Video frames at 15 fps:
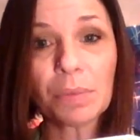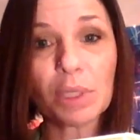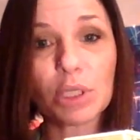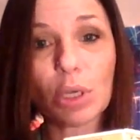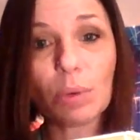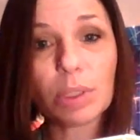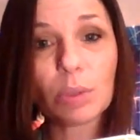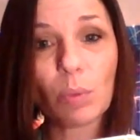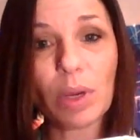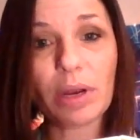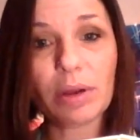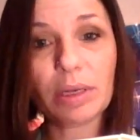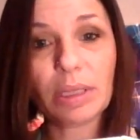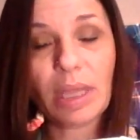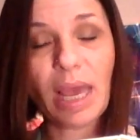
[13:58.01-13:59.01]
So it's
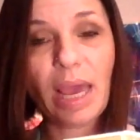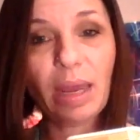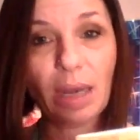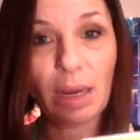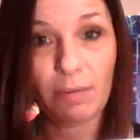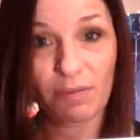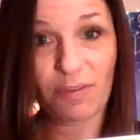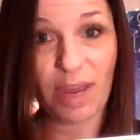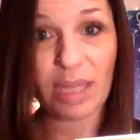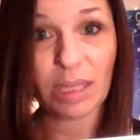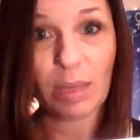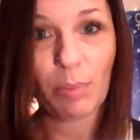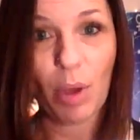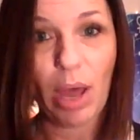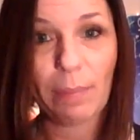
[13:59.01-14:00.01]
weird that it
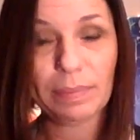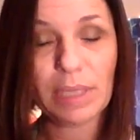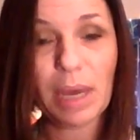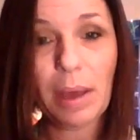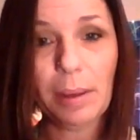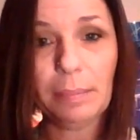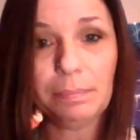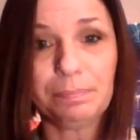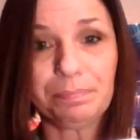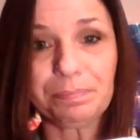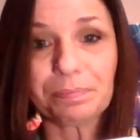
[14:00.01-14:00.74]
finally popped up.